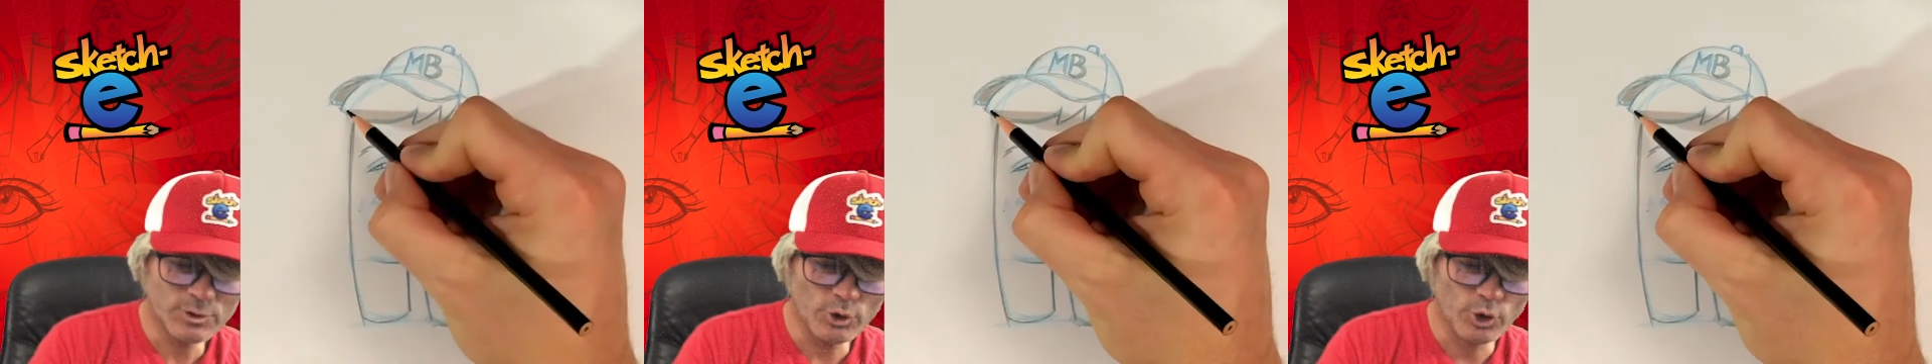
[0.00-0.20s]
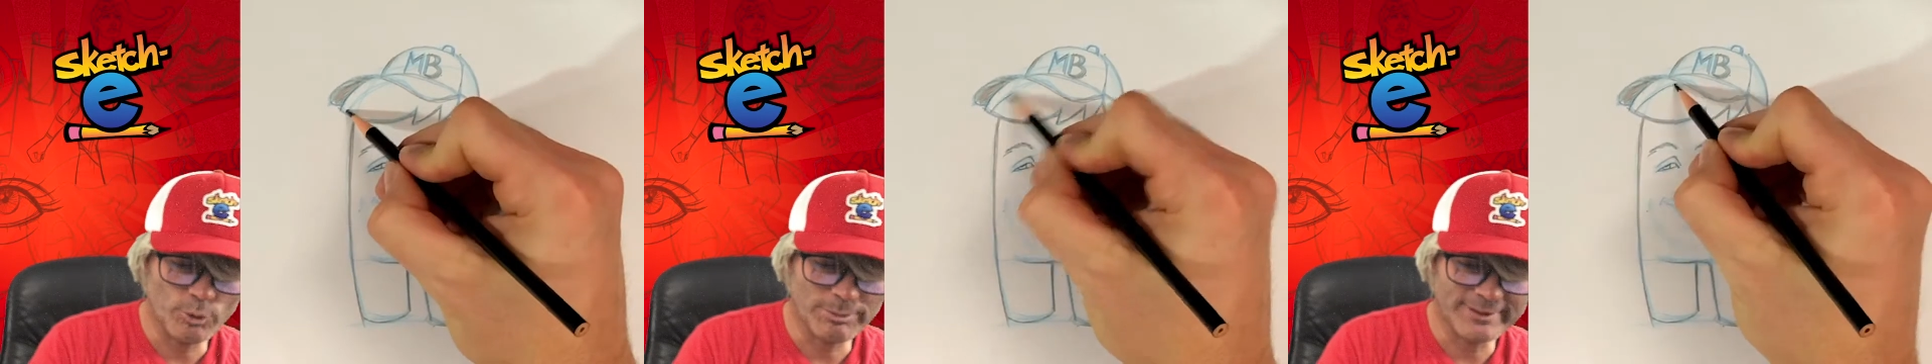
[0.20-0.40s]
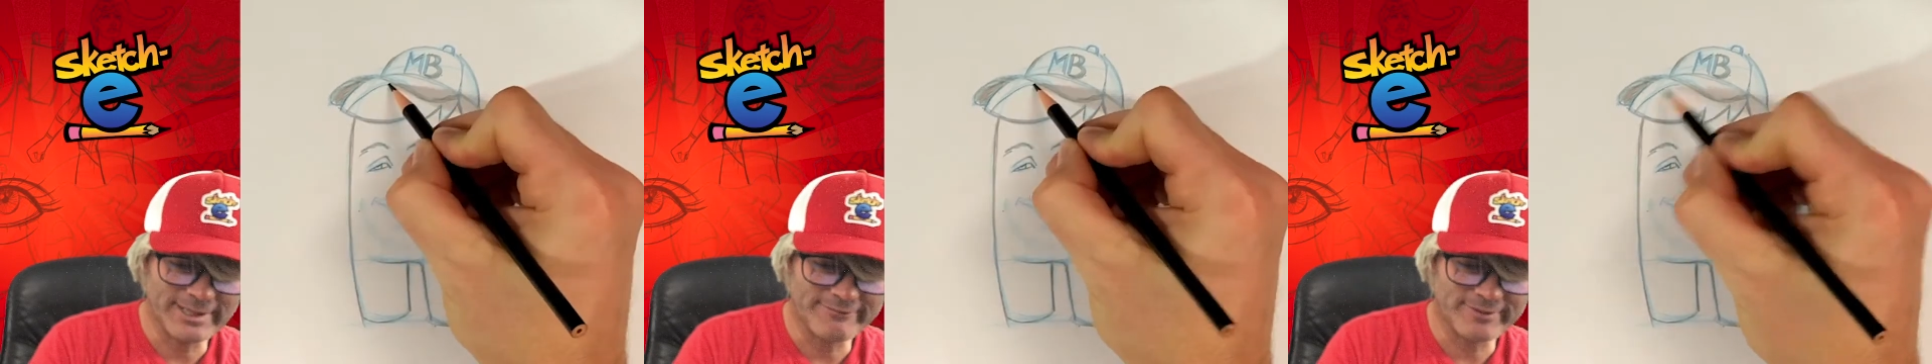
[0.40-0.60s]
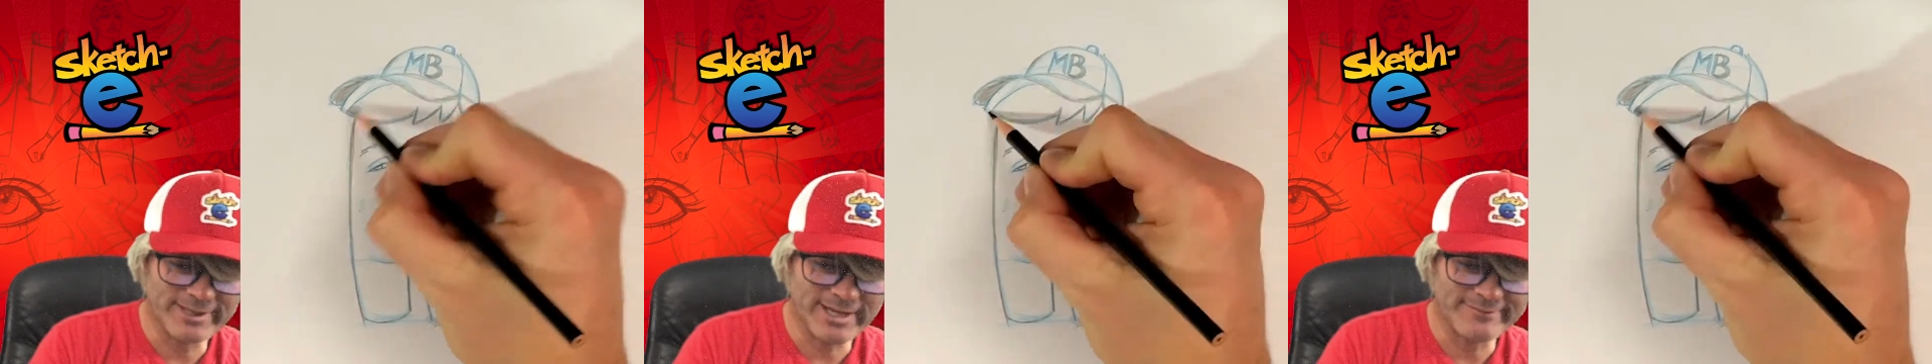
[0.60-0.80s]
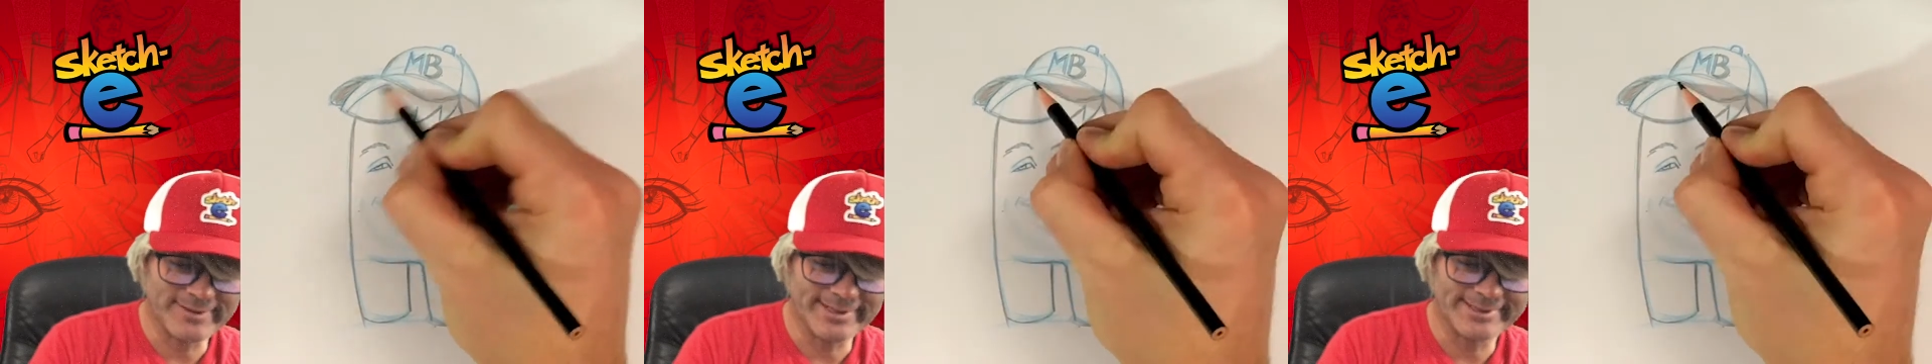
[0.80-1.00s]
Oops, I
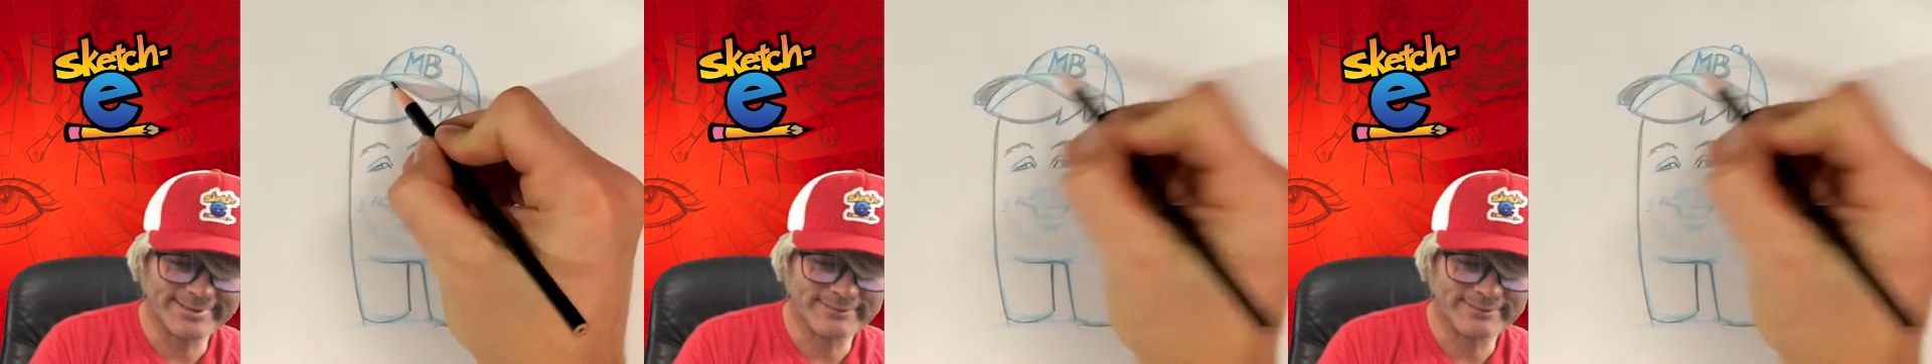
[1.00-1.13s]
forgot this.